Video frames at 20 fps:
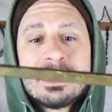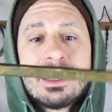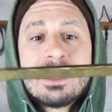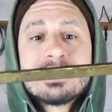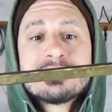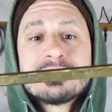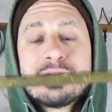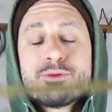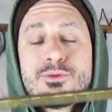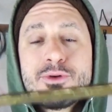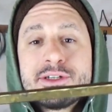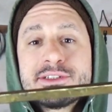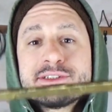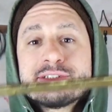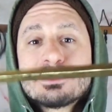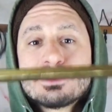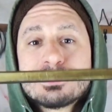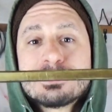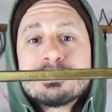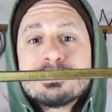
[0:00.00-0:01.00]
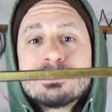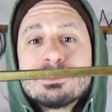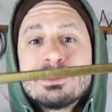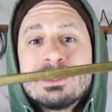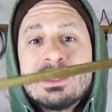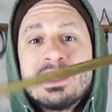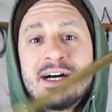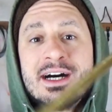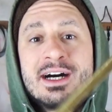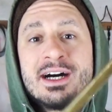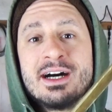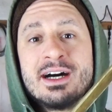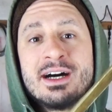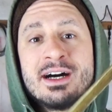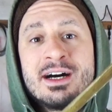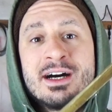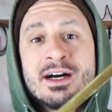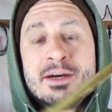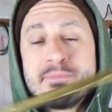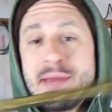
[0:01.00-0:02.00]
and I wanted to
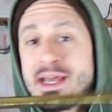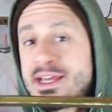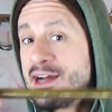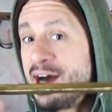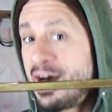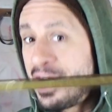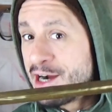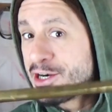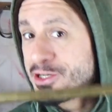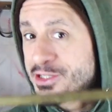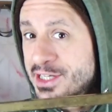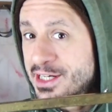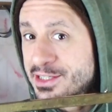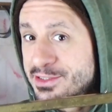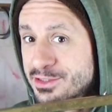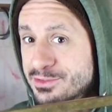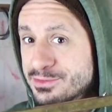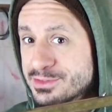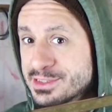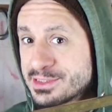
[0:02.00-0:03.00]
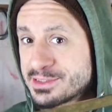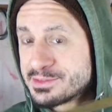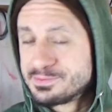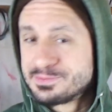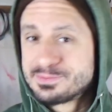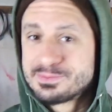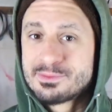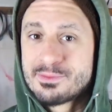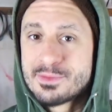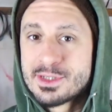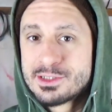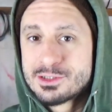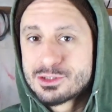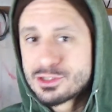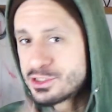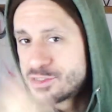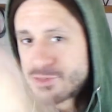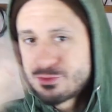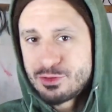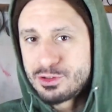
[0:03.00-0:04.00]
make a heart out of it,
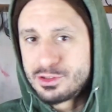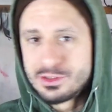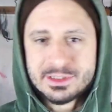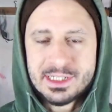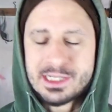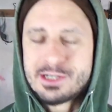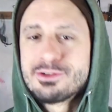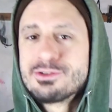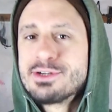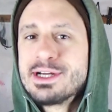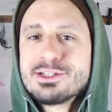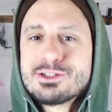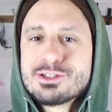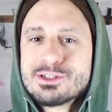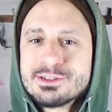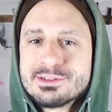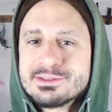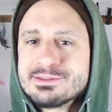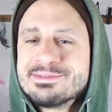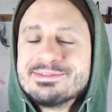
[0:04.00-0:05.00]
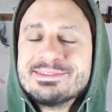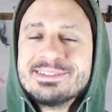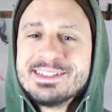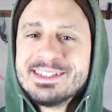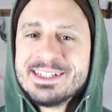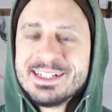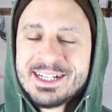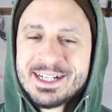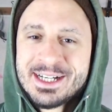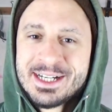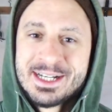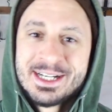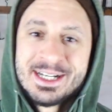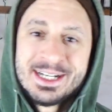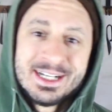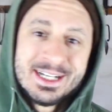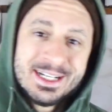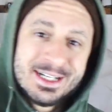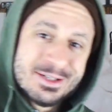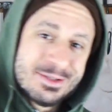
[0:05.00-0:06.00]
just for decoration.
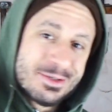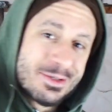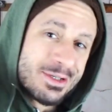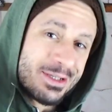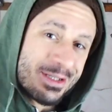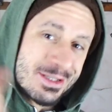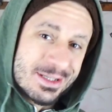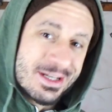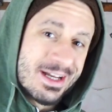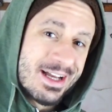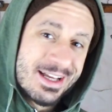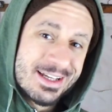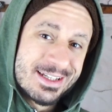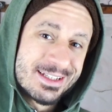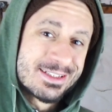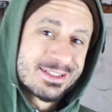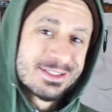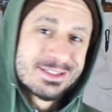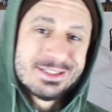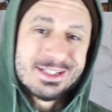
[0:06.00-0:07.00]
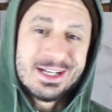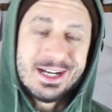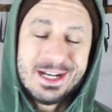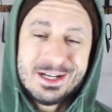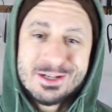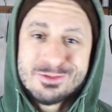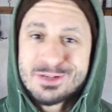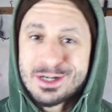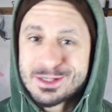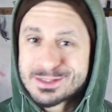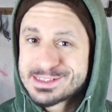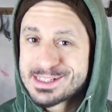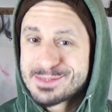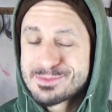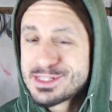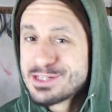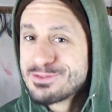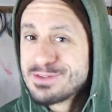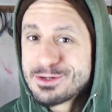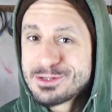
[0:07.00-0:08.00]
Uh, and I found
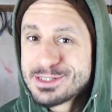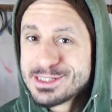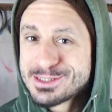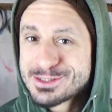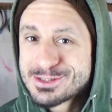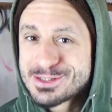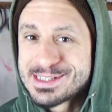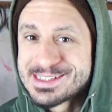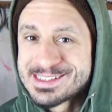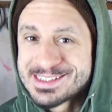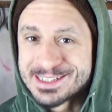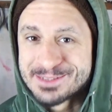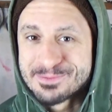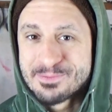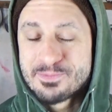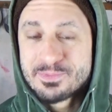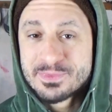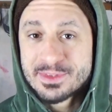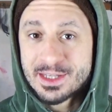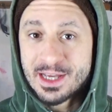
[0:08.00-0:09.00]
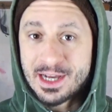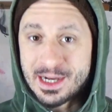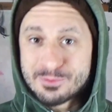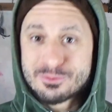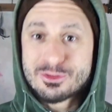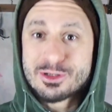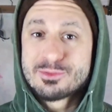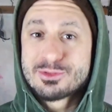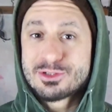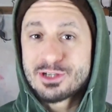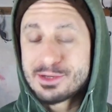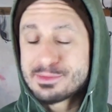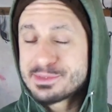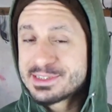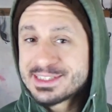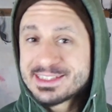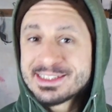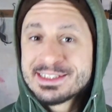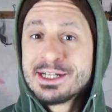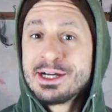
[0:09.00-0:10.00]
something very interesting. I'm from
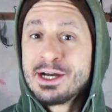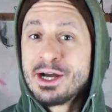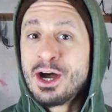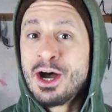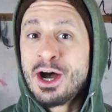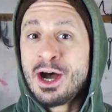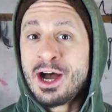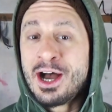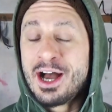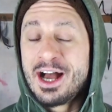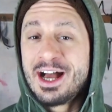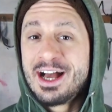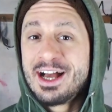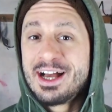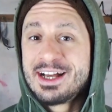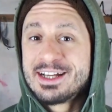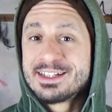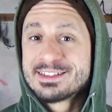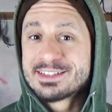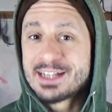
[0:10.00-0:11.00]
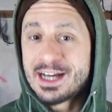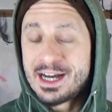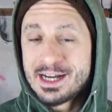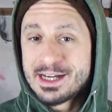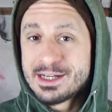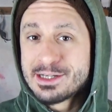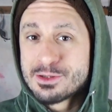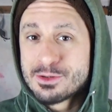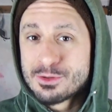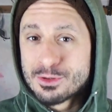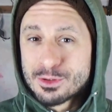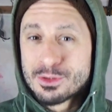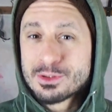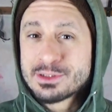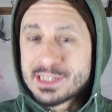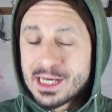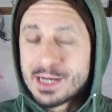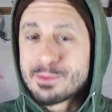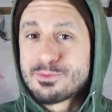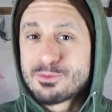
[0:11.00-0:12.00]
Germany and I
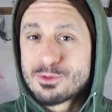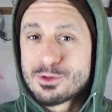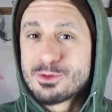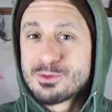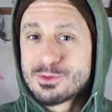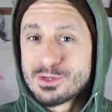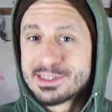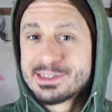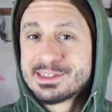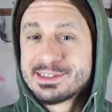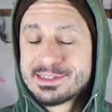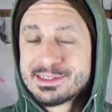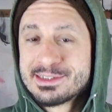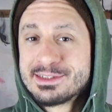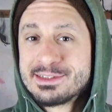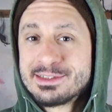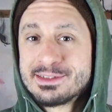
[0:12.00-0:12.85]
looked up what